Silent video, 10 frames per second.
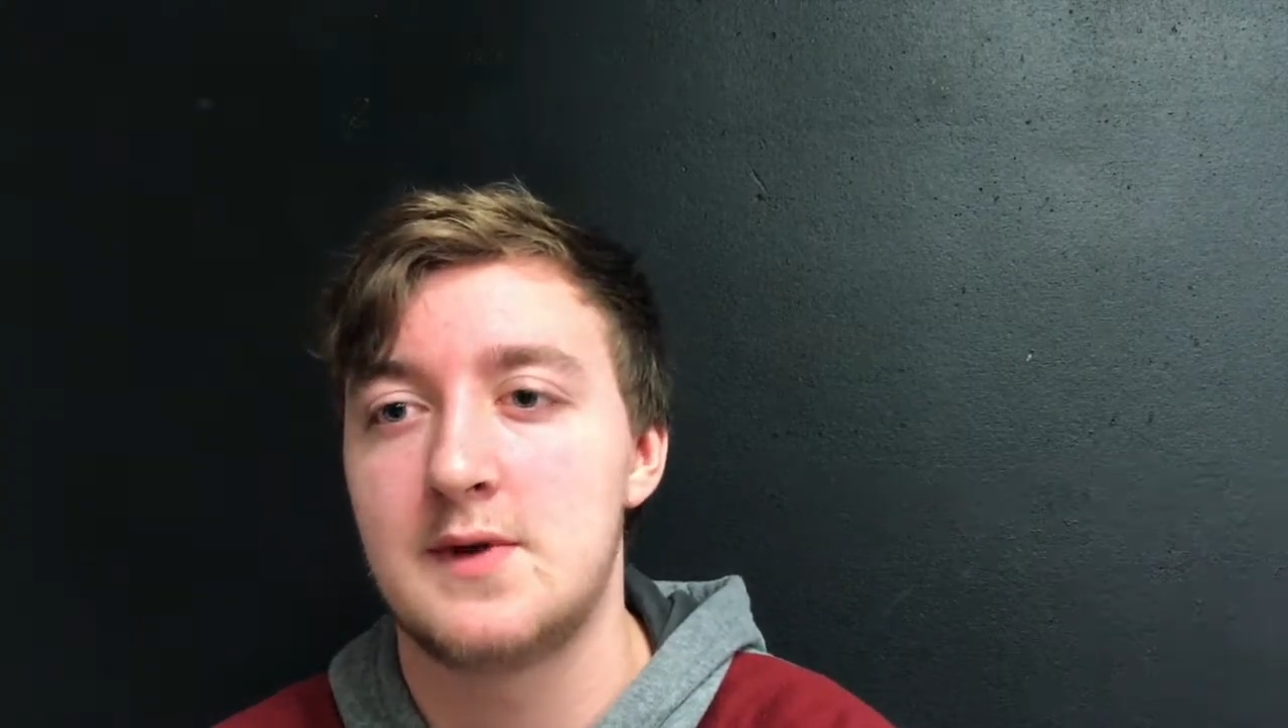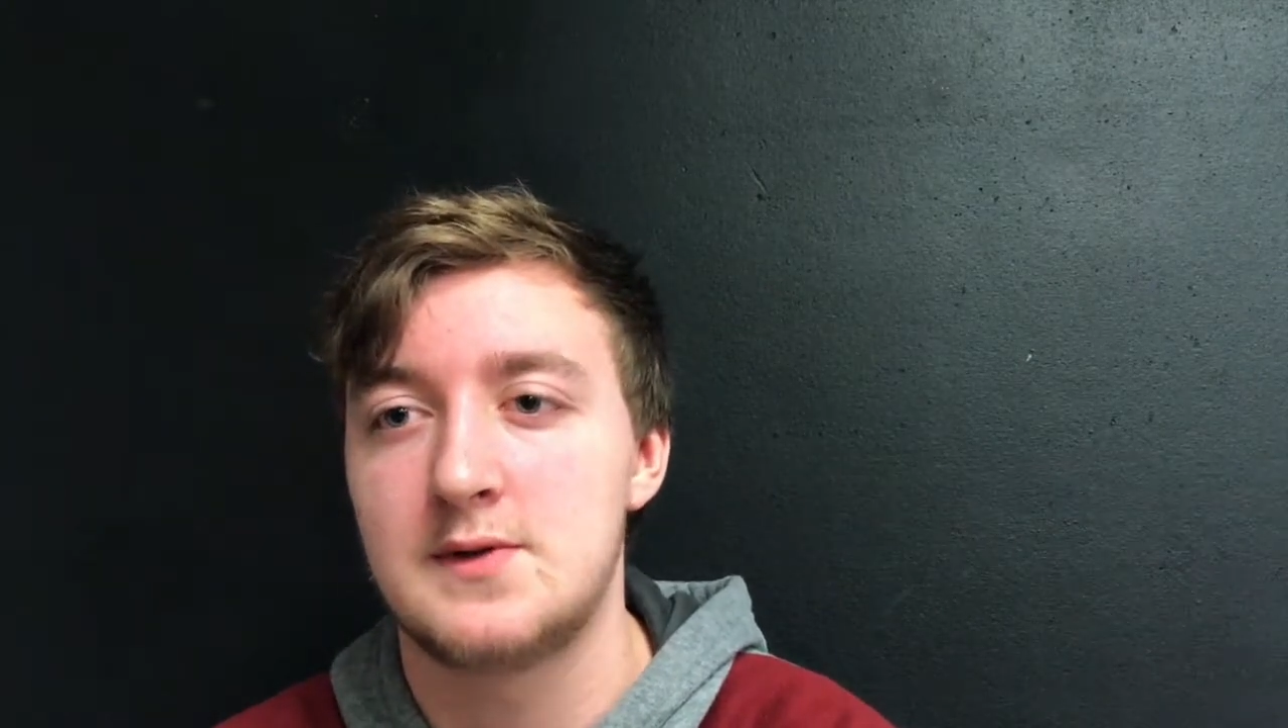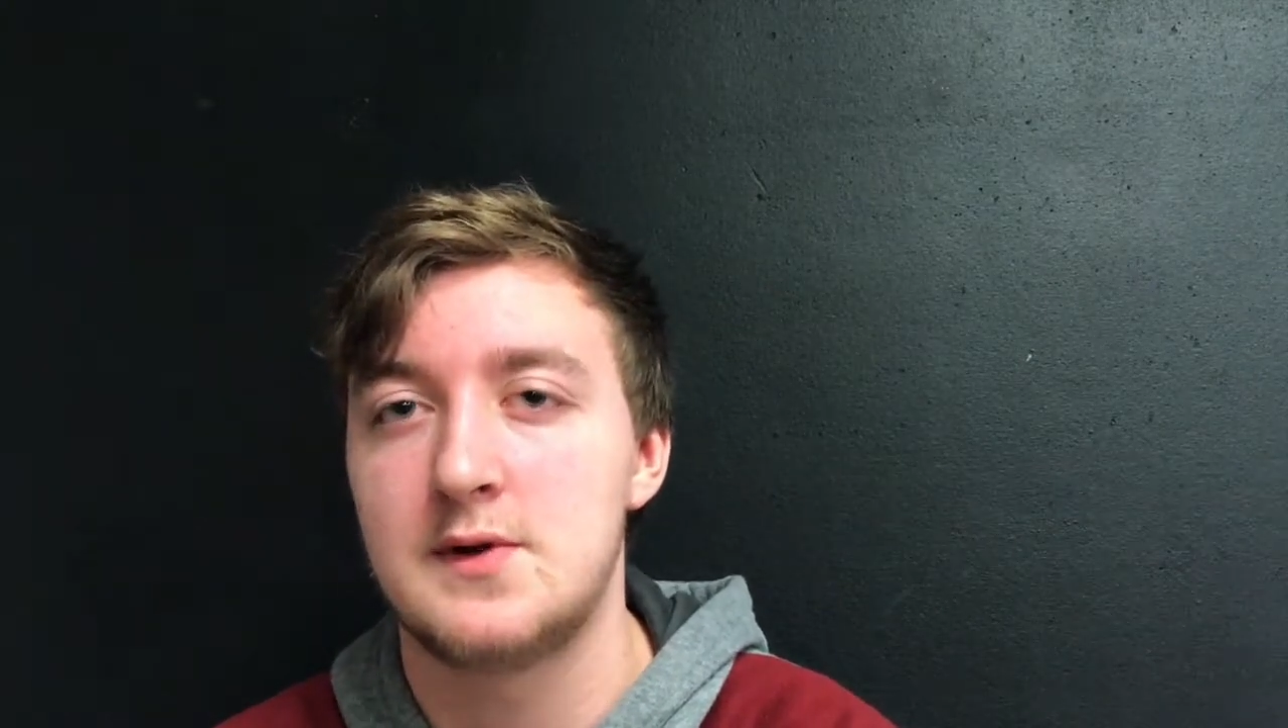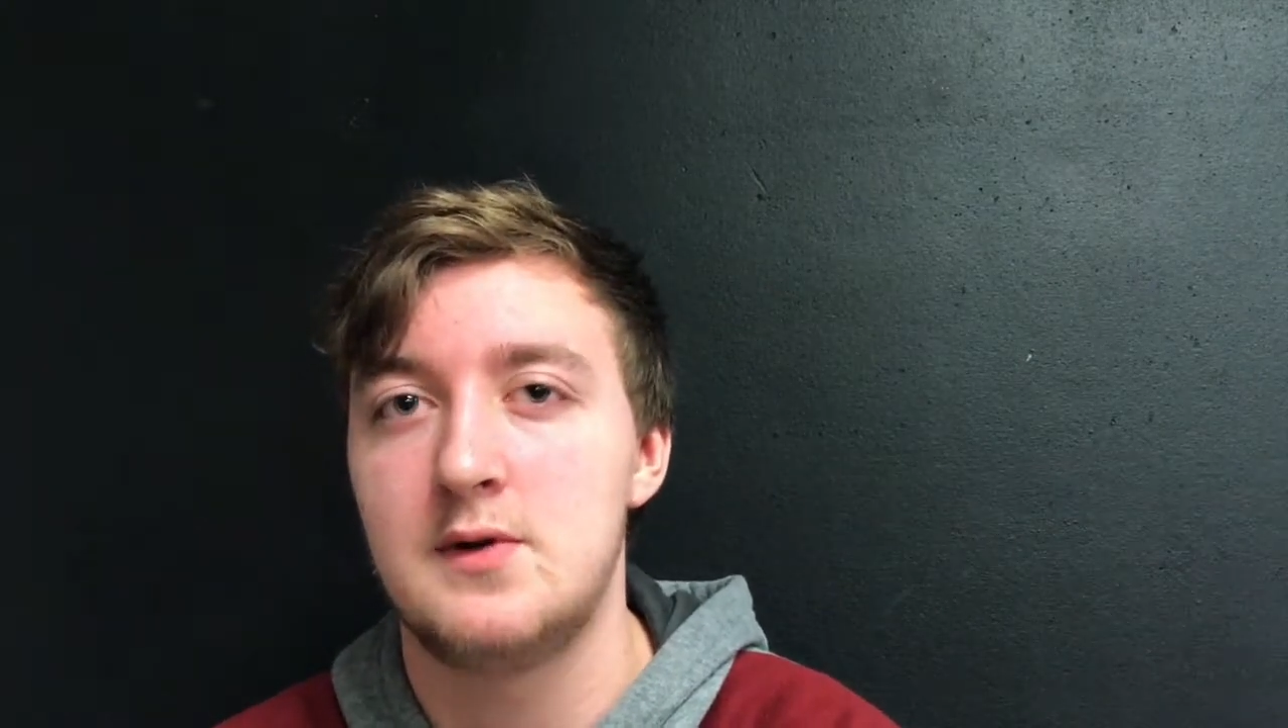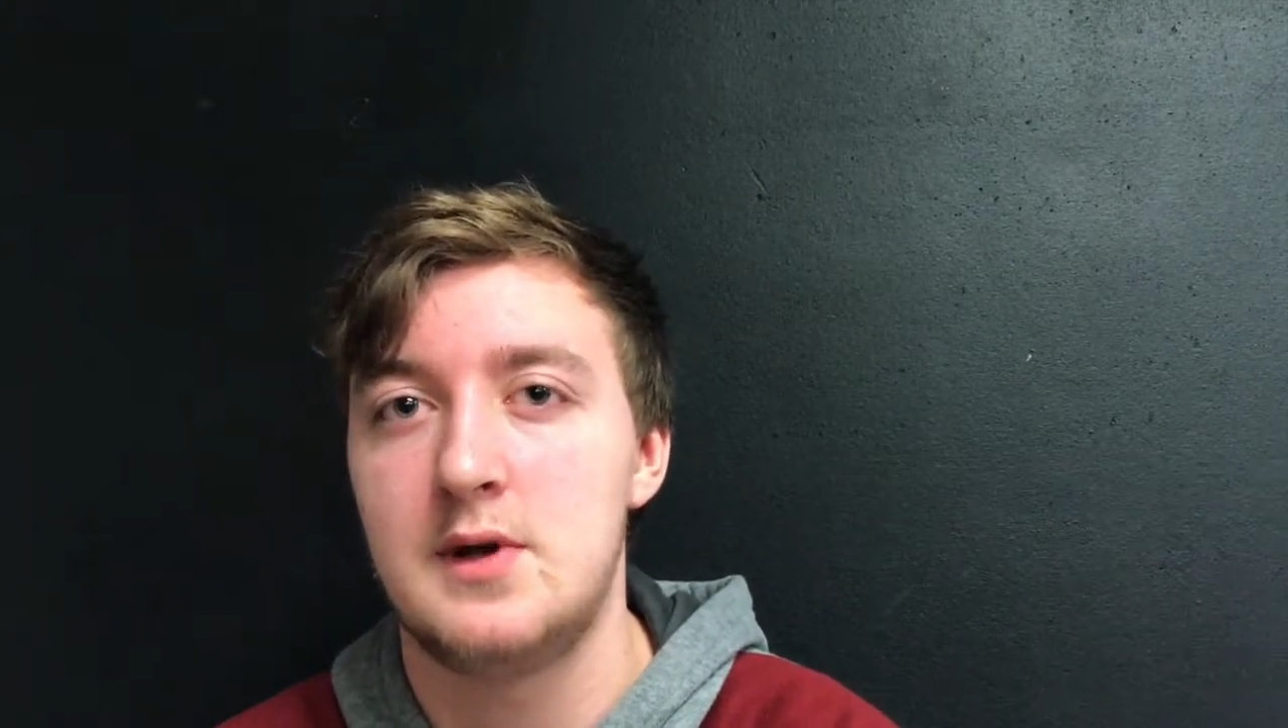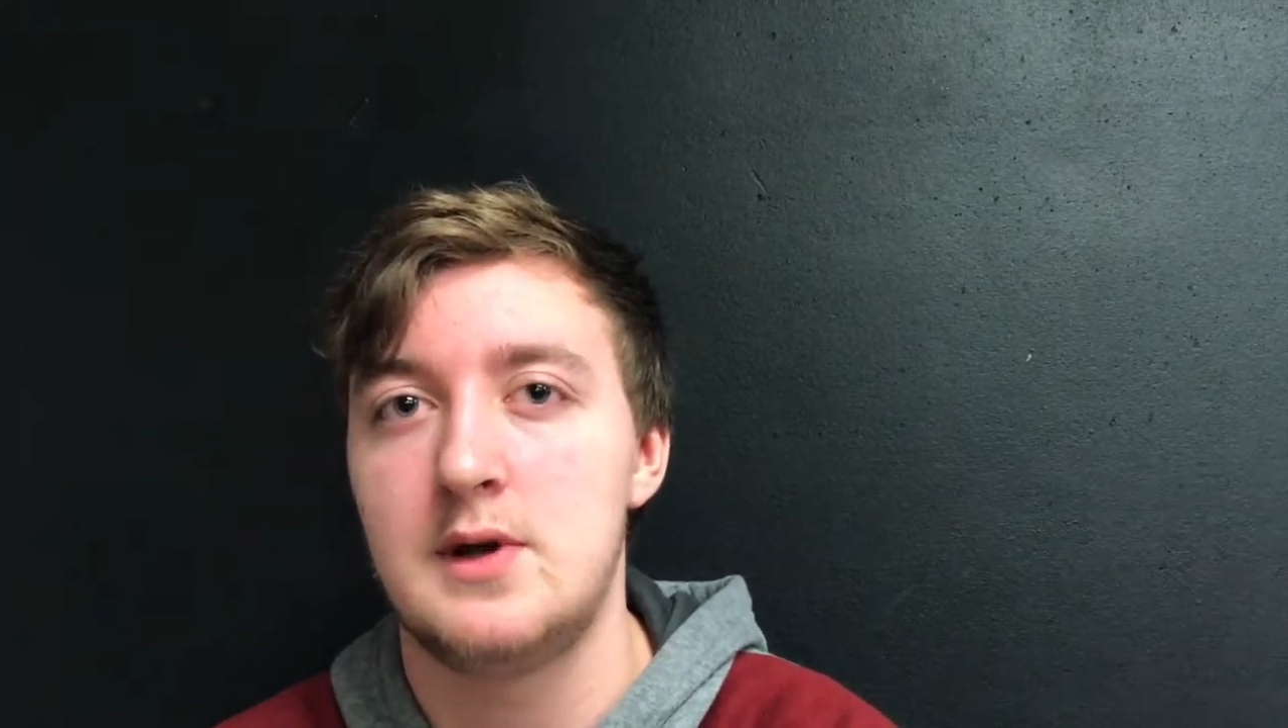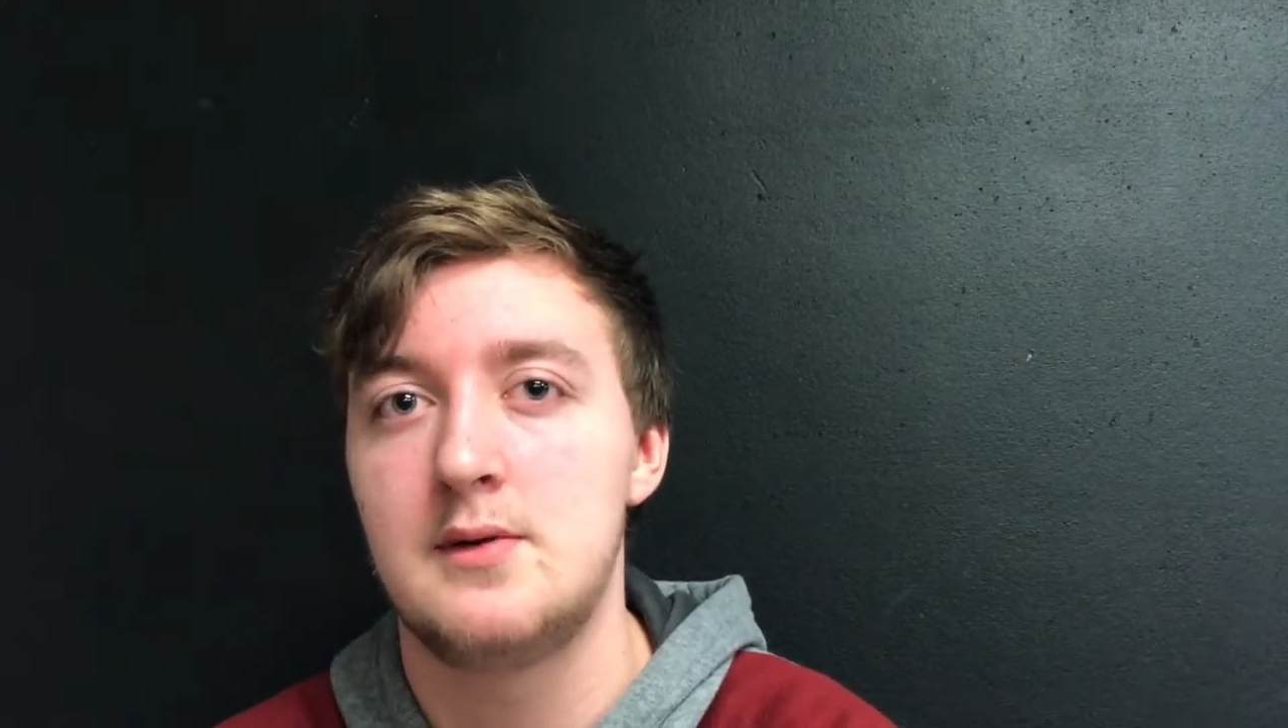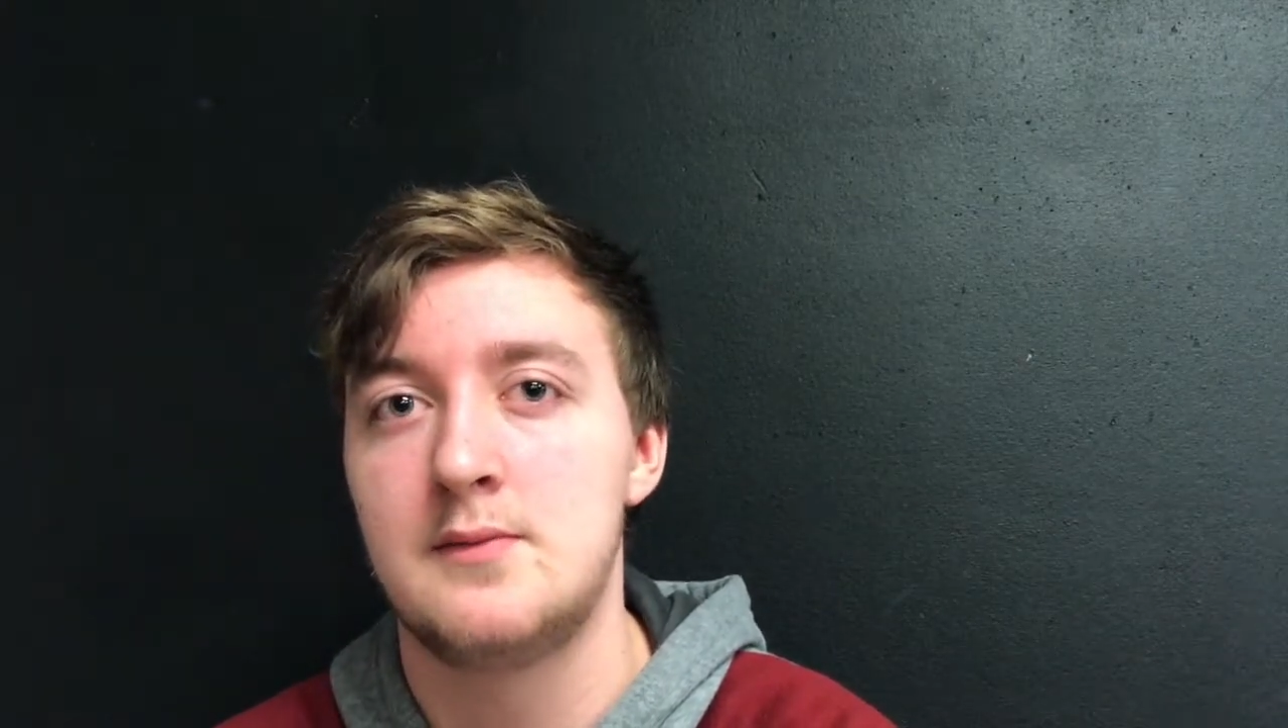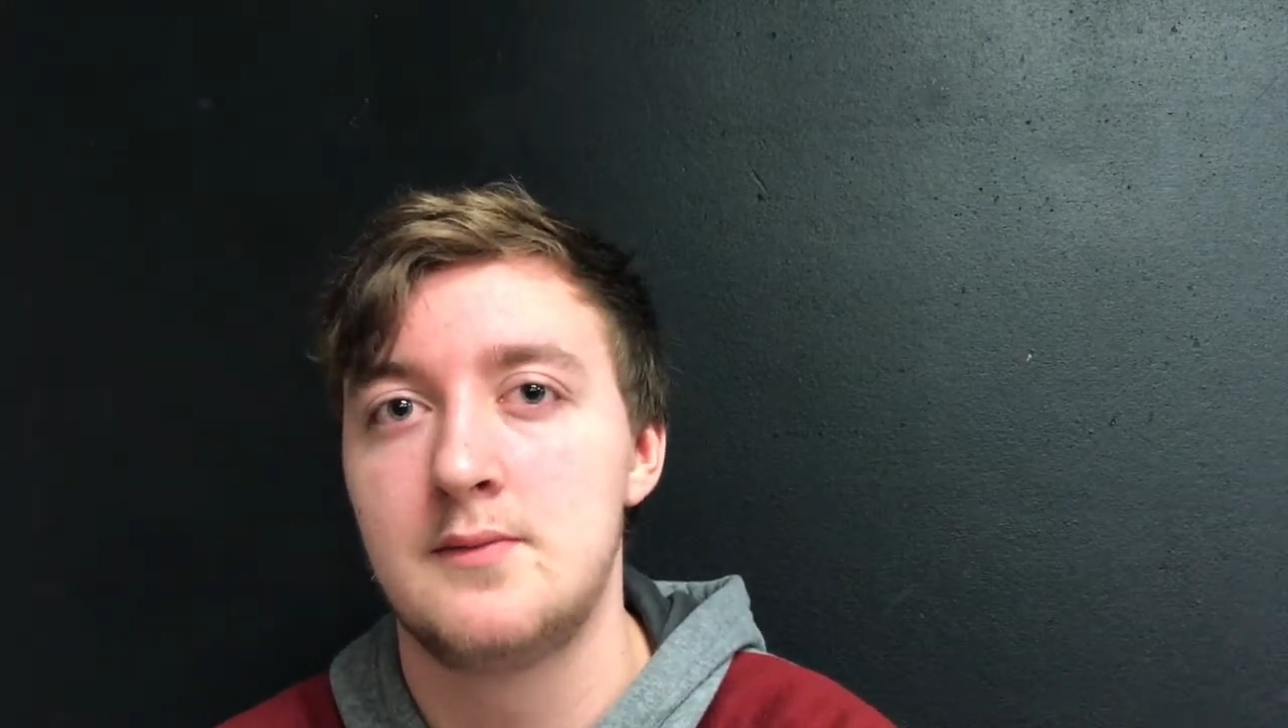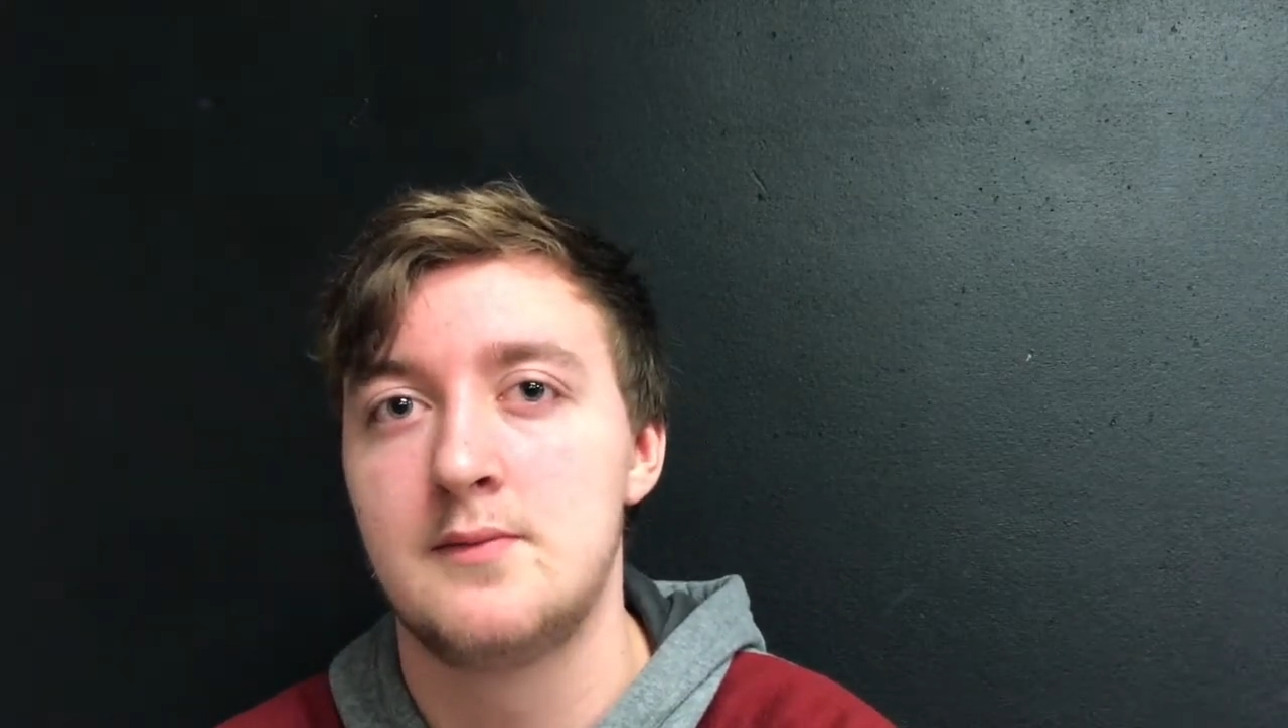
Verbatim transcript: that's what you need.